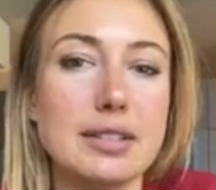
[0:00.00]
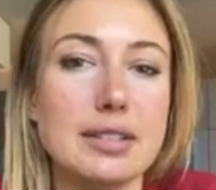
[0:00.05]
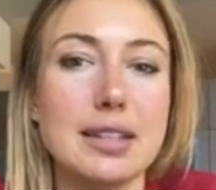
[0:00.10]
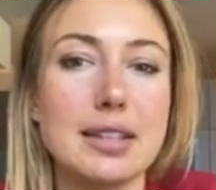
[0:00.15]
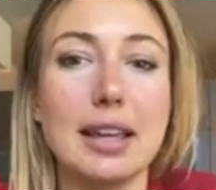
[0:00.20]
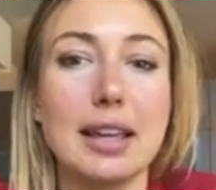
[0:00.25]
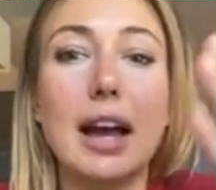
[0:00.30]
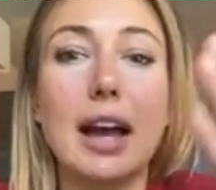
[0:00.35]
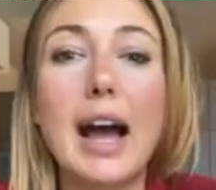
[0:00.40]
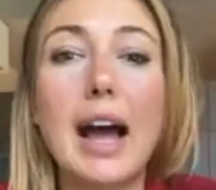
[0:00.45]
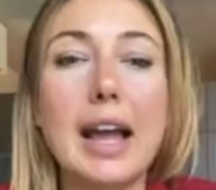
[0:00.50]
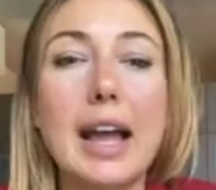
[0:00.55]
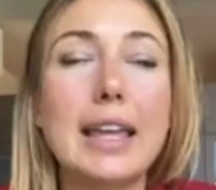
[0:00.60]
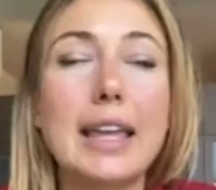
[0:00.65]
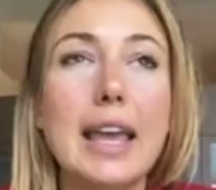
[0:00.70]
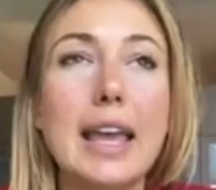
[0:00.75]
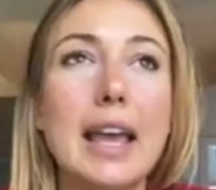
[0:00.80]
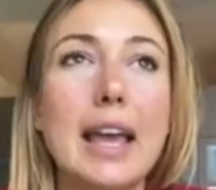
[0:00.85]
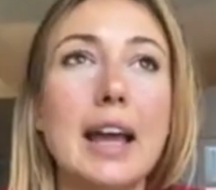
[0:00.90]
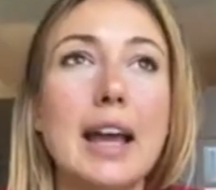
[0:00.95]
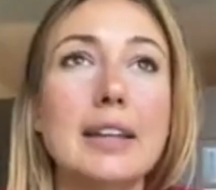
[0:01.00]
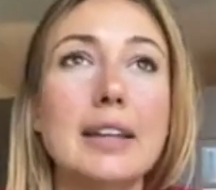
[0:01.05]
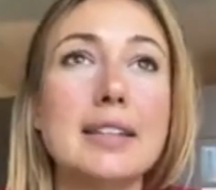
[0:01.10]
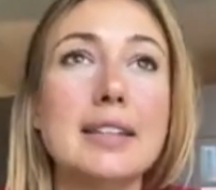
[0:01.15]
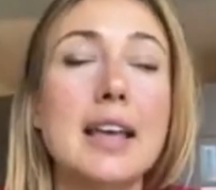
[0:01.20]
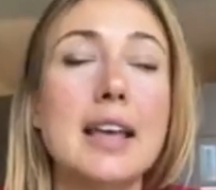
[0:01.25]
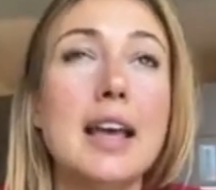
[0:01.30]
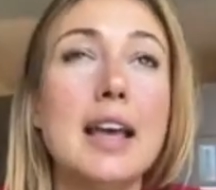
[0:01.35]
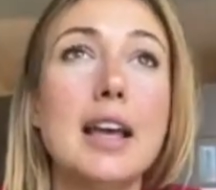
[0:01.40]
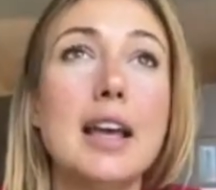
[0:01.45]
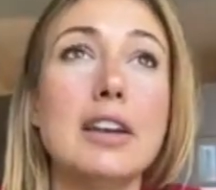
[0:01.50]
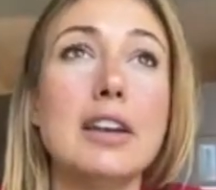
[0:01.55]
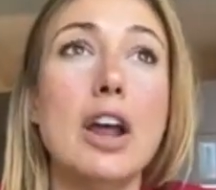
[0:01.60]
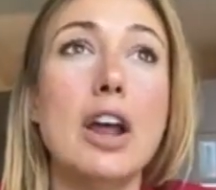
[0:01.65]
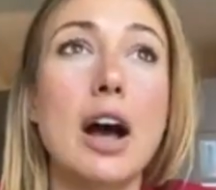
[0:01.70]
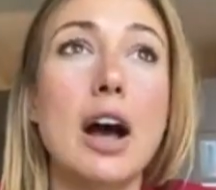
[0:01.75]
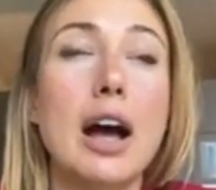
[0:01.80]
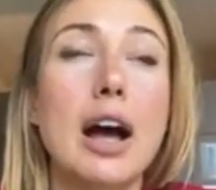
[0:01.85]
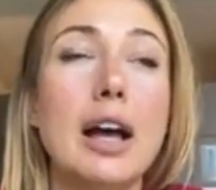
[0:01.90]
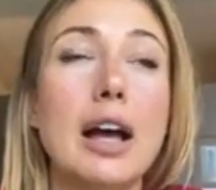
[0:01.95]
It's like, I can't
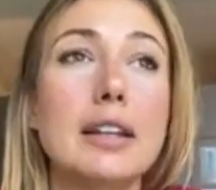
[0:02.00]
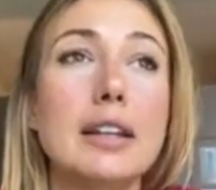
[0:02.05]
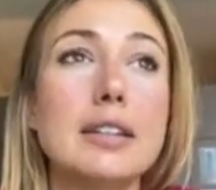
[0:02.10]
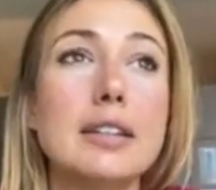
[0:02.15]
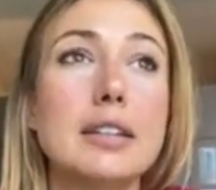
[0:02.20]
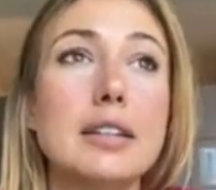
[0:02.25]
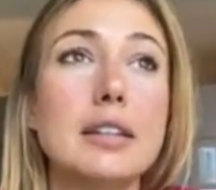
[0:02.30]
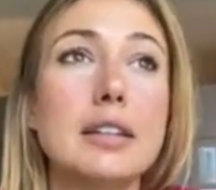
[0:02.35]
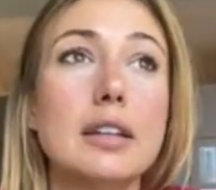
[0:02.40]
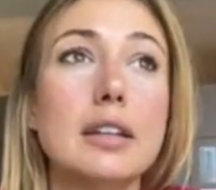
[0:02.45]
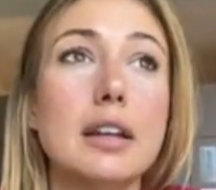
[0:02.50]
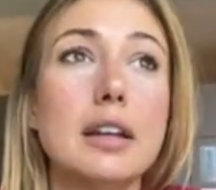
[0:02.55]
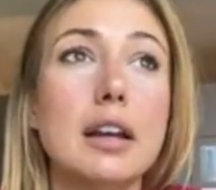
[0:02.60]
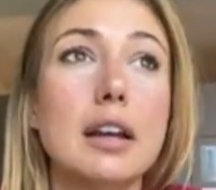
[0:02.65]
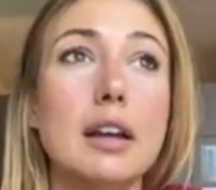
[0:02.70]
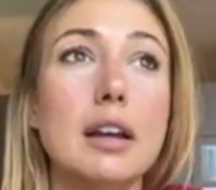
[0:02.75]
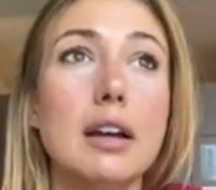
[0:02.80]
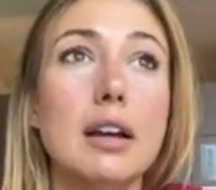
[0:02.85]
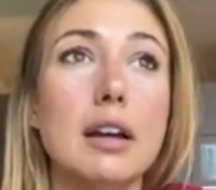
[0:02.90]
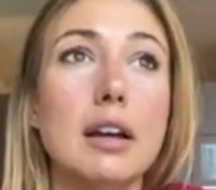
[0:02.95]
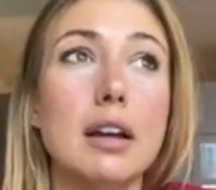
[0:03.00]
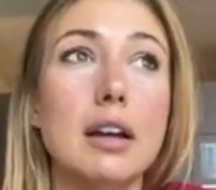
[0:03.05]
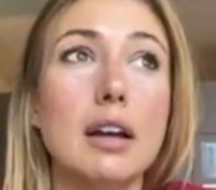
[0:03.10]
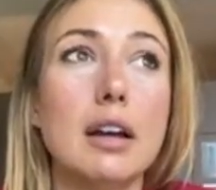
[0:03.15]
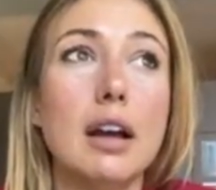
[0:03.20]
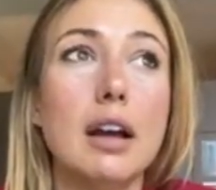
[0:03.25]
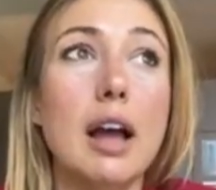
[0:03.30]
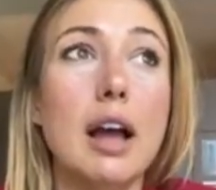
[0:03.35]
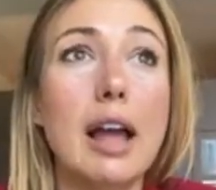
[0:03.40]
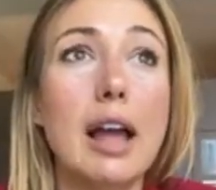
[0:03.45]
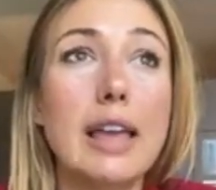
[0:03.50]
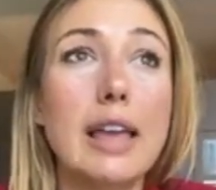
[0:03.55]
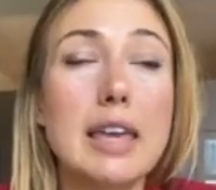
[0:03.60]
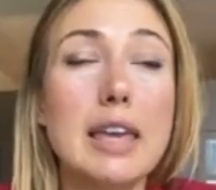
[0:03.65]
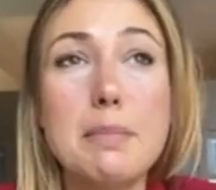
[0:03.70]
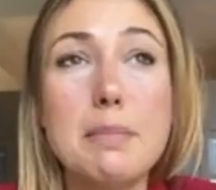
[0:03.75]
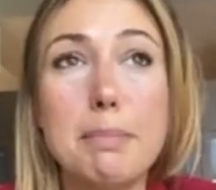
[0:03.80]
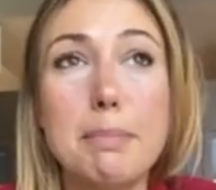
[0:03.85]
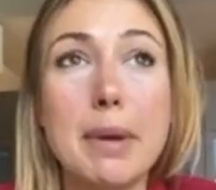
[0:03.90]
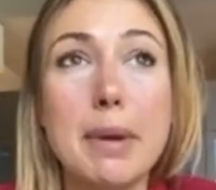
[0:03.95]
not, I
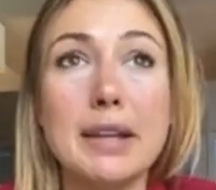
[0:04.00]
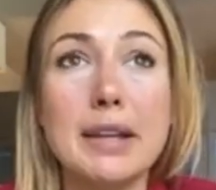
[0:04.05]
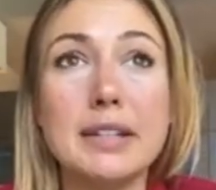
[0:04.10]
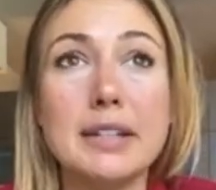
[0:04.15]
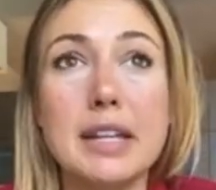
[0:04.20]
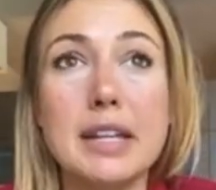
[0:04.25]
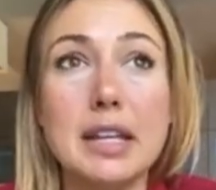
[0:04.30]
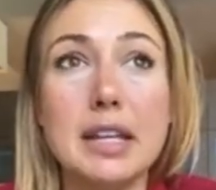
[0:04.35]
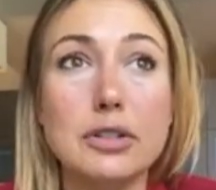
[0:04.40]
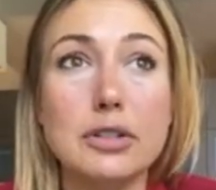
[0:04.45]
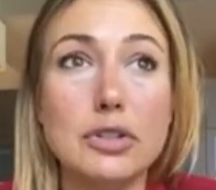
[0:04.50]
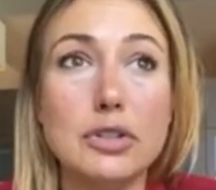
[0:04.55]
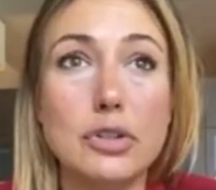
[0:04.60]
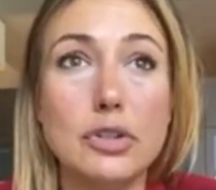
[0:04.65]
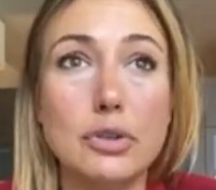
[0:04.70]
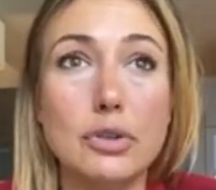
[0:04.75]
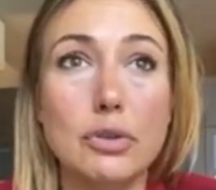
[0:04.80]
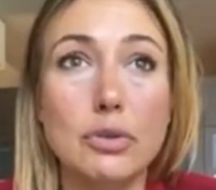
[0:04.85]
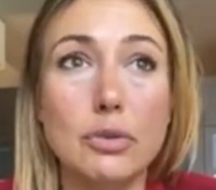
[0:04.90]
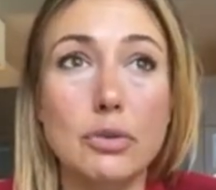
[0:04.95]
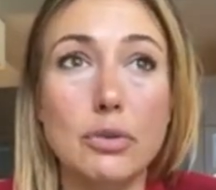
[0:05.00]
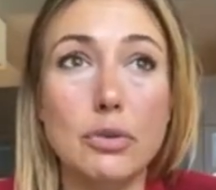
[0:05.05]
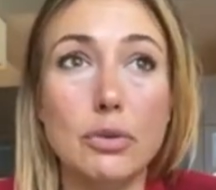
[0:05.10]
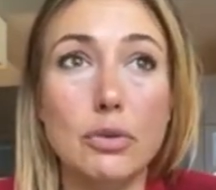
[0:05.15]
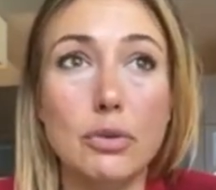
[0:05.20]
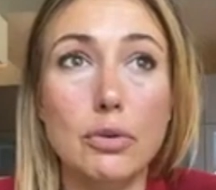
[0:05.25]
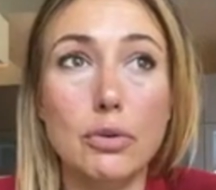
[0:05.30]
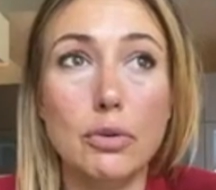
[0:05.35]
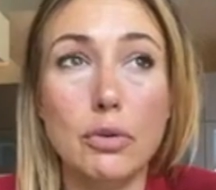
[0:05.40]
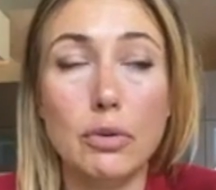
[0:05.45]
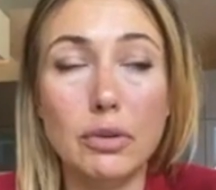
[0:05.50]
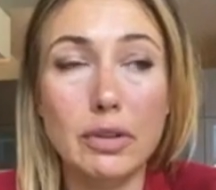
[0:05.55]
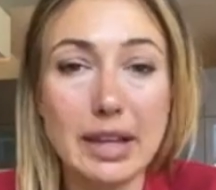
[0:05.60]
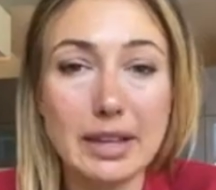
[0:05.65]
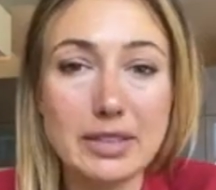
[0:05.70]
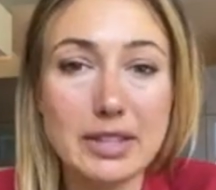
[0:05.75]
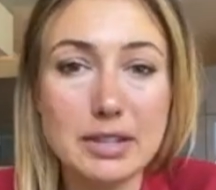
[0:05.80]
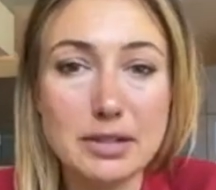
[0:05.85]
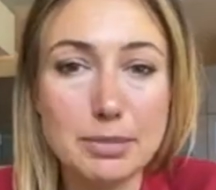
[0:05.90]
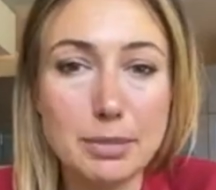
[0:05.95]
keep bending to let
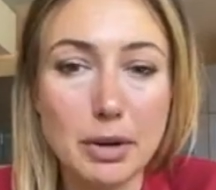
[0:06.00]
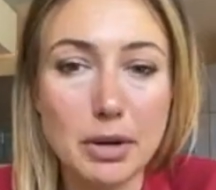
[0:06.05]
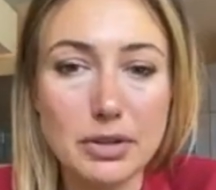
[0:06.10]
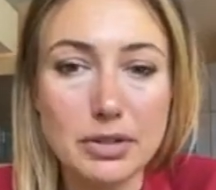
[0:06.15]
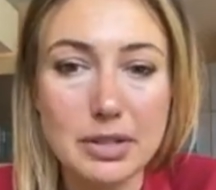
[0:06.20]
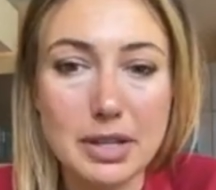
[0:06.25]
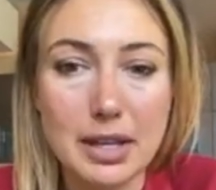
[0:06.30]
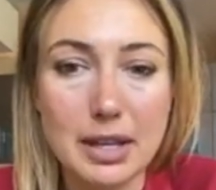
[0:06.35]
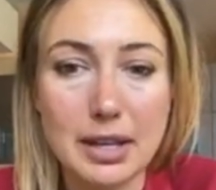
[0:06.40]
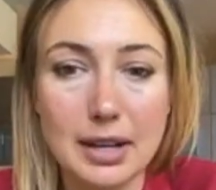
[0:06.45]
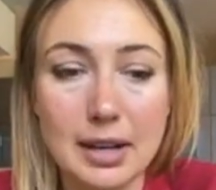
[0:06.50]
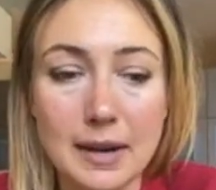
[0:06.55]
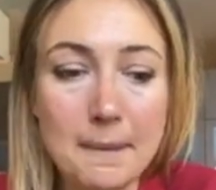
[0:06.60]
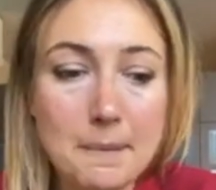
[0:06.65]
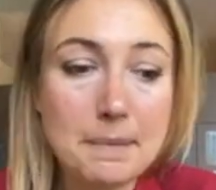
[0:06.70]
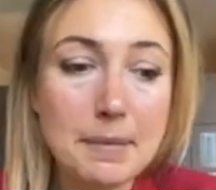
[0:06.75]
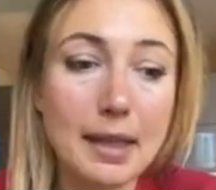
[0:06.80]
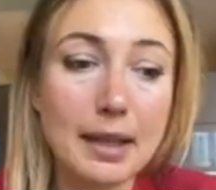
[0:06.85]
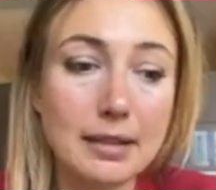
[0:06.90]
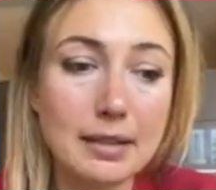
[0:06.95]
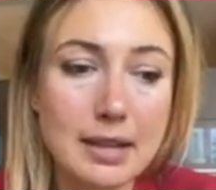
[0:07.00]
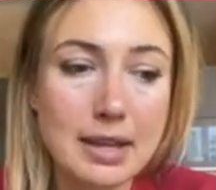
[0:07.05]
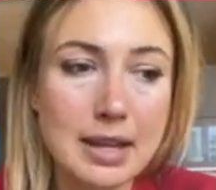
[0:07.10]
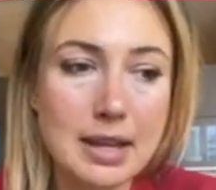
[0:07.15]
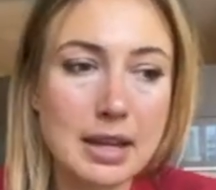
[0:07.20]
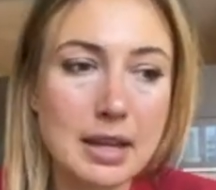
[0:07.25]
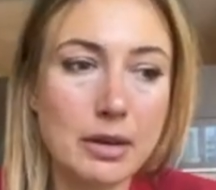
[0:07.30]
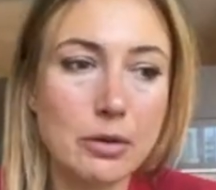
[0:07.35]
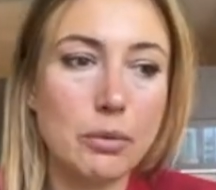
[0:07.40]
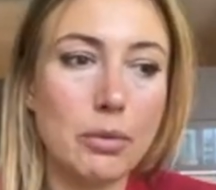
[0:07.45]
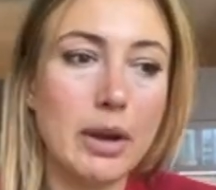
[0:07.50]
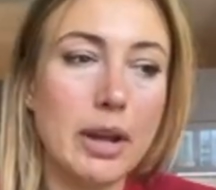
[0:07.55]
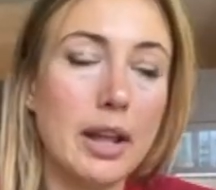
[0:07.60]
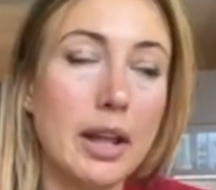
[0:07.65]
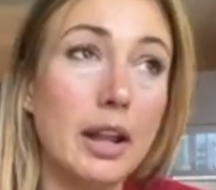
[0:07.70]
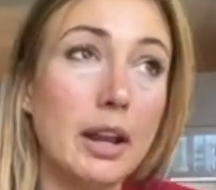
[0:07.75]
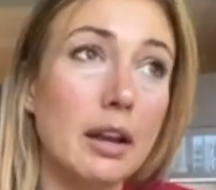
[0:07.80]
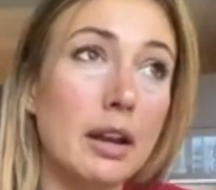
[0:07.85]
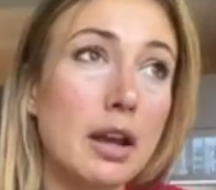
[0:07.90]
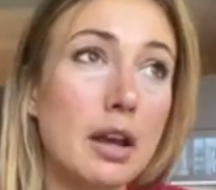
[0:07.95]
this person lead
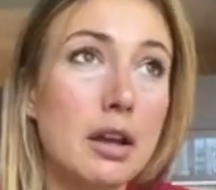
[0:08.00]
when,